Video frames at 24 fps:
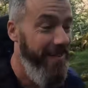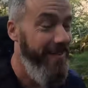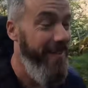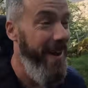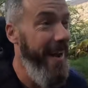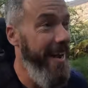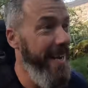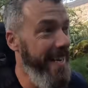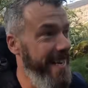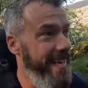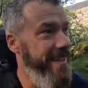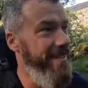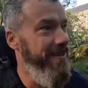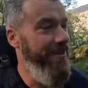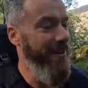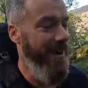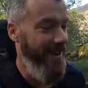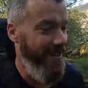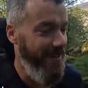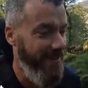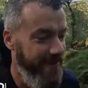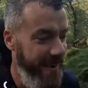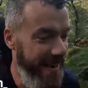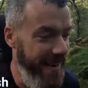back in the
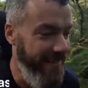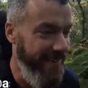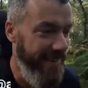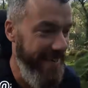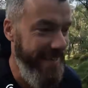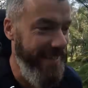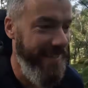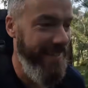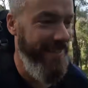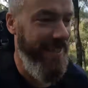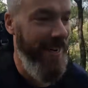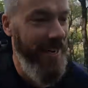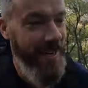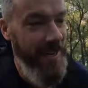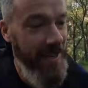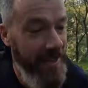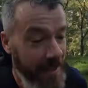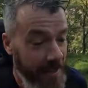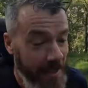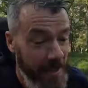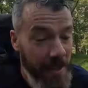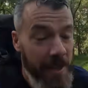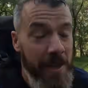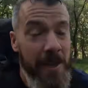Welsh mountains.
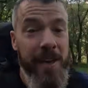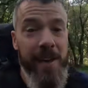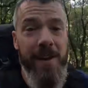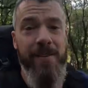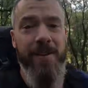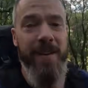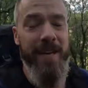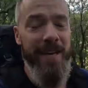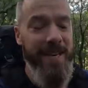Love